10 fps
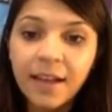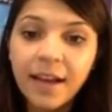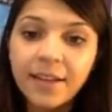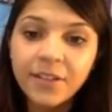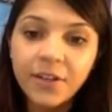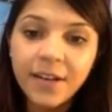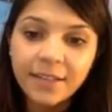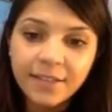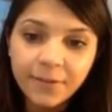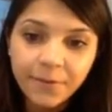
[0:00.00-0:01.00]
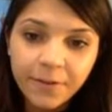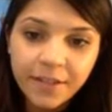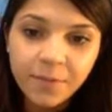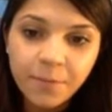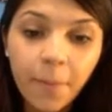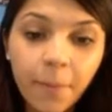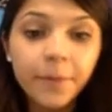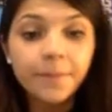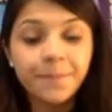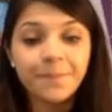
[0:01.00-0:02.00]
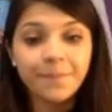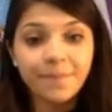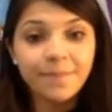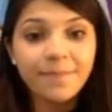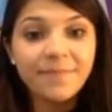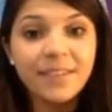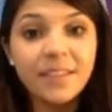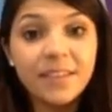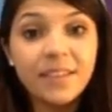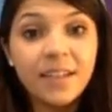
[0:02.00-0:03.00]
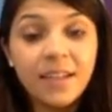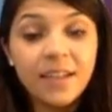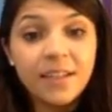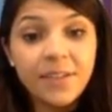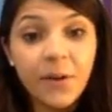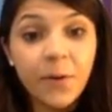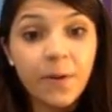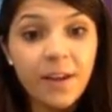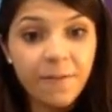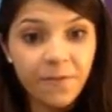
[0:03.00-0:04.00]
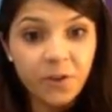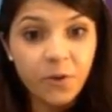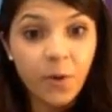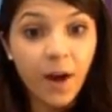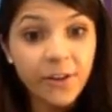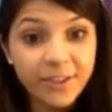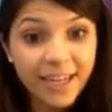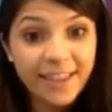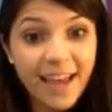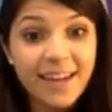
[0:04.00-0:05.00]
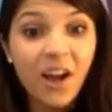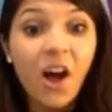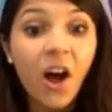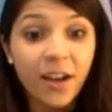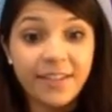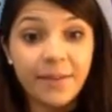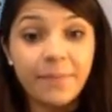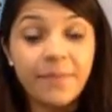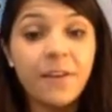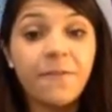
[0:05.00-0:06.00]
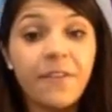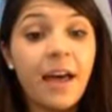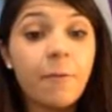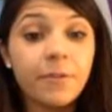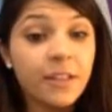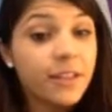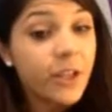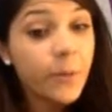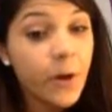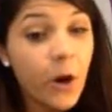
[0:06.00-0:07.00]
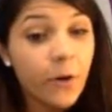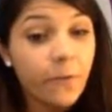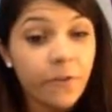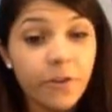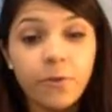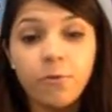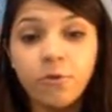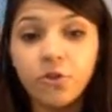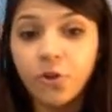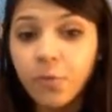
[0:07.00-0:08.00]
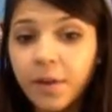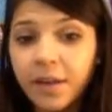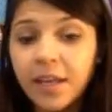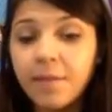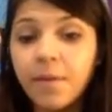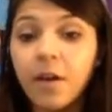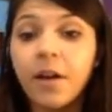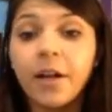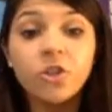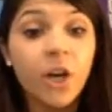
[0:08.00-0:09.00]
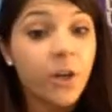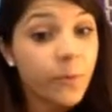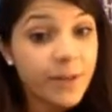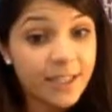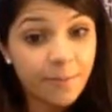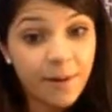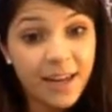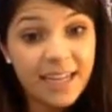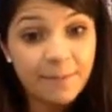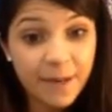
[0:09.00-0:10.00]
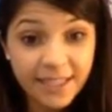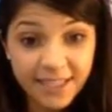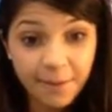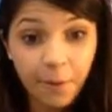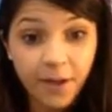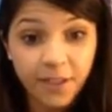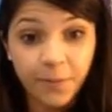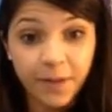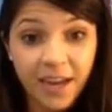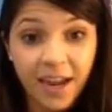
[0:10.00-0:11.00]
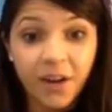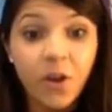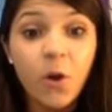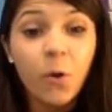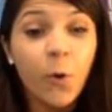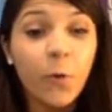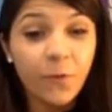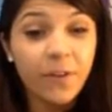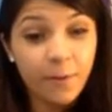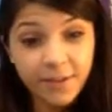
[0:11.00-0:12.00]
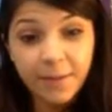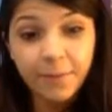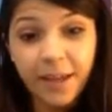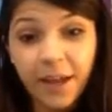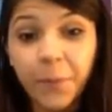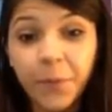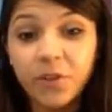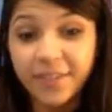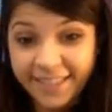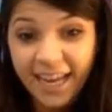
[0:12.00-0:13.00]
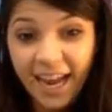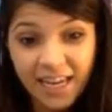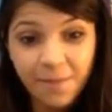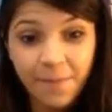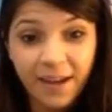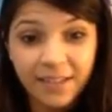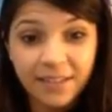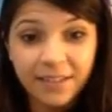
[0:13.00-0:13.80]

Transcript: as our answer for this problem. So if you understand that, awesome. If that was a little bit hard for you, shoot me an email. I'll try to re-explain it as best as I possibly can. Hopefully that was able to help you just a tiny bit.